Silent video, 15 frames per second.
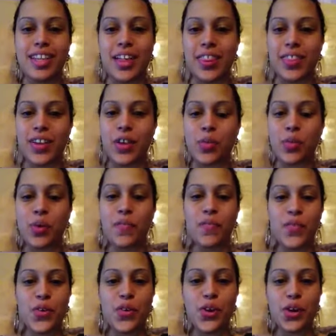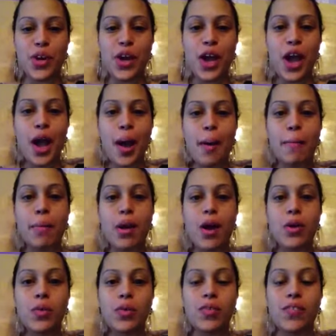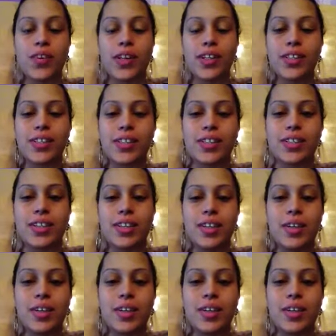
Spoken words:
I think, week 4 blog reflection.